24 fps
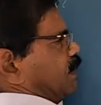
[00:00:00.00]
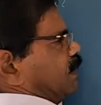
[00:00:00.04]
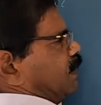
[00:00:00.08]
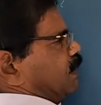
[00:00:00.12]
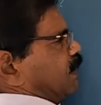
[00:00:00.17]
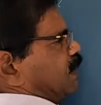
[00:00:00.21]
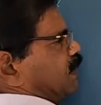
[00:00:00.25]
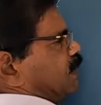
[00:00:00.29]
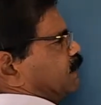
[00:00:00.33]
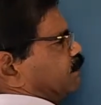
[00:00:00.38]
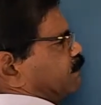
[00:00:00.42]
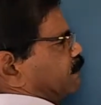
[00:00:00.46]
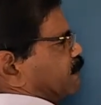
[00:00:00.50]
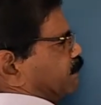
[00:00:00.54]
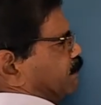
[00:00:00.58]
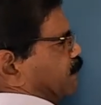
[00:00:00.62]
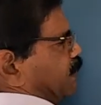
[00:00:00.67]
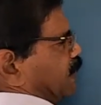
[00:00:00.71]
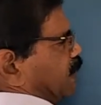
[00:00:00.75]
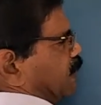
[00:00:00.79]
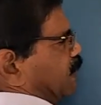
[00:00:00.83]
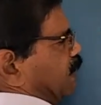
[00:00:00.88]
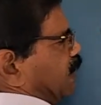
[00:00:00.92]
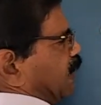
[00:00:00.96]
It is
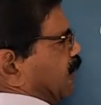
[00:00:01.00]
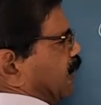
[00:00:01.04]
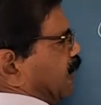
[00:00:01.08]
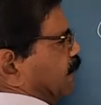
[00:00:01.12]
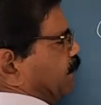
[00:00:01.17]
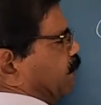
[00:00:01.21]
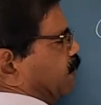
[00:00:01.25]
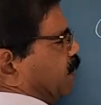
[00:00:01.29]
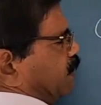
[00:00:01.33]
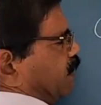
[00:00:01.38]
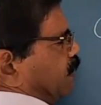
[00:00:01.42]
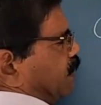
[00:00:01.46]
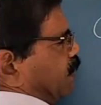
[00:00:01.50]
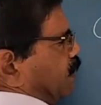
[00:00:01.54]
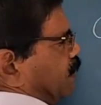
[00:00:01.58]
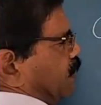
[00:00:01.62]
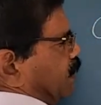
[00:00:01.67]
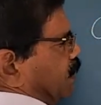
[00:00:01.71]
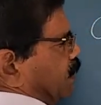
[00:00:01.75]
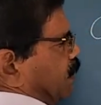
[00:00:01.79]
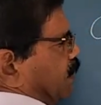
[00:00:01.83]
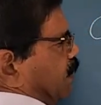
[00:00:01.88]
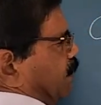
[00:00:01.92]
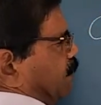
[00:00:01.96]
prepared in the lab
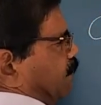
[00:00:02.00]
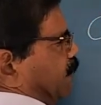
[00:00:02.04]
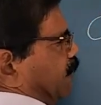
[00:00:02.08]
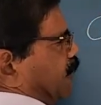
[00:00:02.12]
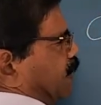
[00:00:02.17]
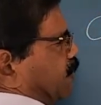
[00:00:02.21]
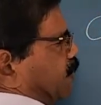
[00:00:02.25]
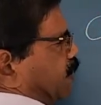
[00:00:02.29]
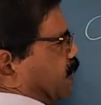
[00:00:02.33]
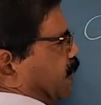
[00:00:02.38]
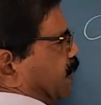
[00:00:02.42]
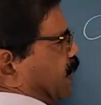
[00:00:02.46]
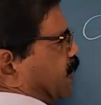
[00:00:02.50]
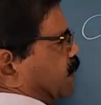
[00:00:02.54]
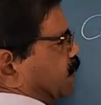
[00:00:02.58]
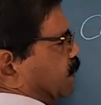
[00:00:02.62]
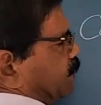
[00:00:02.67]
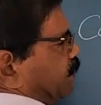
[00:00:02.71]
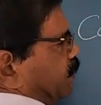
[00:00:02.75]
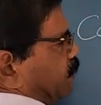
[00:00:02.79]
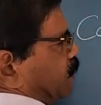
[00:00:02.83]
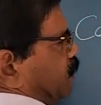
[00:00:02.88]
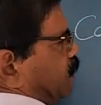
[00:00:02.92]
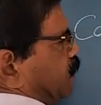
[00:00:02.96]
by the
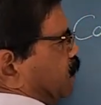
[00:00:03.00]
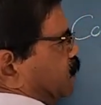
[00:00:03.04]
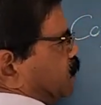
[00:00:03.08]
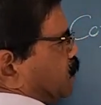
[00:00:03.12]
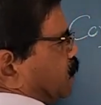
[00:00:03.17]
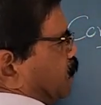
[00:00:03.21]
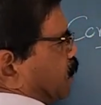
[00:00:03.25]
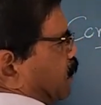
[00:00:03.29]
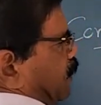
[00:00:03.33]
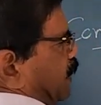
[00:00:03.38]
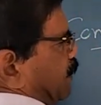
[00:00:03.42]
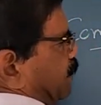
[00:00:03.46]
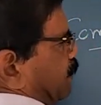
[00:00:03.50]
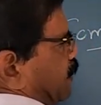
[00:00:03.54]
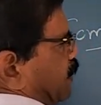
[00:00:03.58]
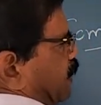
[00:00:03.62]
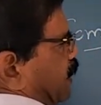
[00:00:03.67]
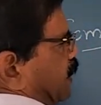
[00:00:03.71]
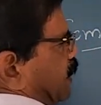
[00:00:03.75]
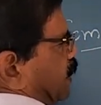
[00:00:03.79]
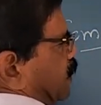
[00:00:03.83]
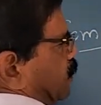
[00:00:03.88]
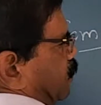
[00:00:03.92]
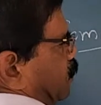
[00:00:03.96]
reaction between sodium
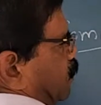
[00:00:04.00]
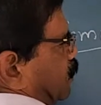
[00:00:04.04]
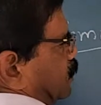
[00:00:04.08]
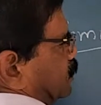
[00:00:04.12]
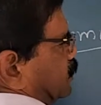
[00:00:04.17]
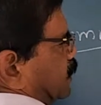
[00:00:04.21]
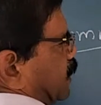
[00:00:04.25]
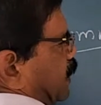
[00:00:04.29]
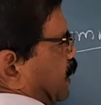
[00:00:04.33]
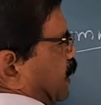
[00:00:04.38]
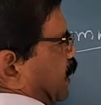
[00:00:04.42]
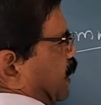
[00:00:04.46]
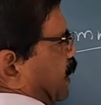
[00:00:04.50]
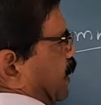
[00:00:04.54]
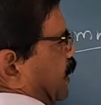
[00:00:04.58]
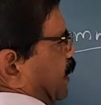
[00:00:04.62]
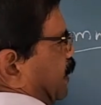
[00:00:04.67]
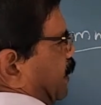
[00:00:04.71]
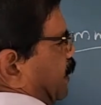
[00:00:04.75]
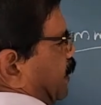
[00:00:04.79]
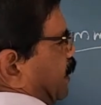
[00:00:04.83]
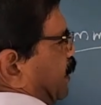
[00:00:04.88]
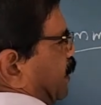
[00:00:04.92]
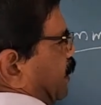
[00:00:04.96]
hydroxide
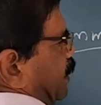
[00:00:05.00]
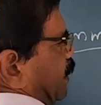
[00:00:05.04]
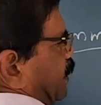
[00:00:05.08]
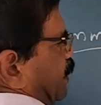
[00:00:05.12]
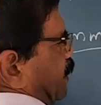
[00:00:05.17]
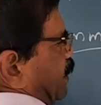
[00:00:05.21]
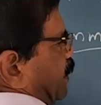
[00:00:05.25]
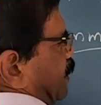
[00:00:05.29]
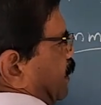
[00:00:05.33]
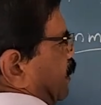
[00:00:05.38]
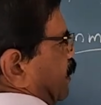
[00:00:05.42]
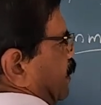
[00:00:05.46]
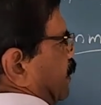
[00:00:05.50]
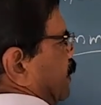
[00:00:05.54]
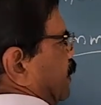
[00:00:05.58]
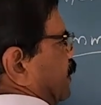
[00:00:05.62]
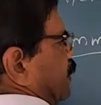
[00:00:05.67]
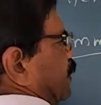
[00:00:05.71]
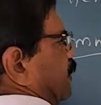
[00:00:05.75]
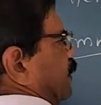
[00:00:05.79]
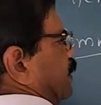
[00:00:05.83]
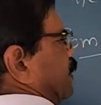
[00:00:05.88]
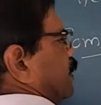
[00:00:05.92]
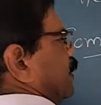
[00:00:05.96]
and
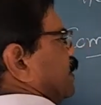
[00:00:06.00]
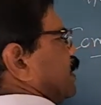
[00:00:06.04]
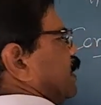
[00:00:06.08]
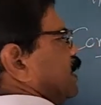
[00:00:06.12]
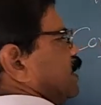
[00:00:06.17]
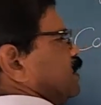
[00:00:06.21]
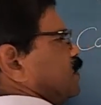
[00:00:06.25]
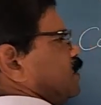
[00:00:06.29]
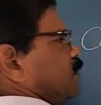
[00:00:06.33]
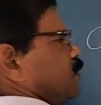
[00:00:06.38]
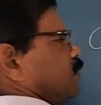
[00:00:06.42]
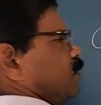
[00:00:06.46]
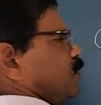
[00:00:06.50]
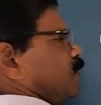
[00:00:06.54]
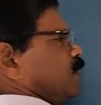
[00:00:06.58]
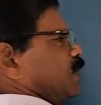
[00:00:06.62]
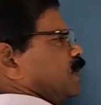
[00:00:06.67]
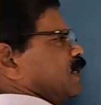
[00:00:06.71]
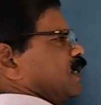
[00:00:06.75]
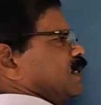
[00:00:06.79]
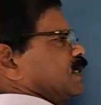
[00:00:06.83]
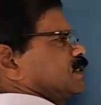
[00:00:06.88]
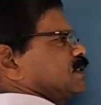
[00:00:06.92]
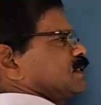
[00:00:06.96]

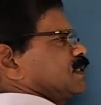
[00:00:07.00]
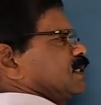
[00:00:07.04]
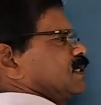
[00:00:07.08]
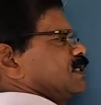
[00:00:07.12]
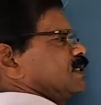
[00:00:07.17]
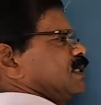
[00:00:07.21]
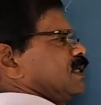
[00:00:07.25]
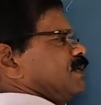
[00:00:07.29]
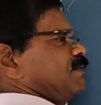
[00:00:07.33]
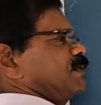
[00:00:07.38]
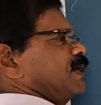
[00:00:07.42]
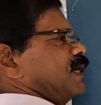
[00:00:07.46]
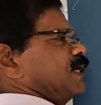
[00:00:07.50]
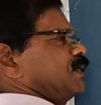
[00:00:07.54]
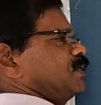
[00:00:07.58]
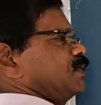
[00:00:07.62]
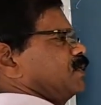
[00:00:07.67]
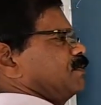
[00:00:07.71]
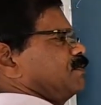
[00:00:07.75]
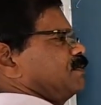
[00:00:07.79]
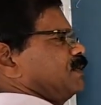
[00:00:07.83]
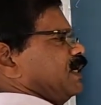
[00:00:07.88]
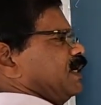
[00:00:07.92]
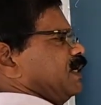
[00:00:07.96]
hydrochloric acid. Then what you
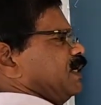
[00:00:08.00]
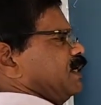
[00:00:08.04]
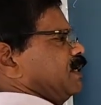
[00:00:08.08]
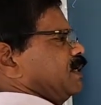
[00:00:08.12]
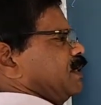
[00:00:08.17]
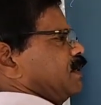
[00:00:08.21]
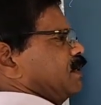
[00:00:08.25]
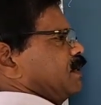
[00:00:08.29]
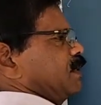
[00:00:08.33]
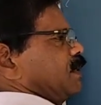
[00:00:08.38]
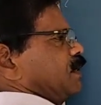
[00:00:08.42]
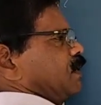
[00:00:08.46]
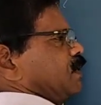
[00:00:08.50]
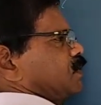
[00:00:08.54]
obtain?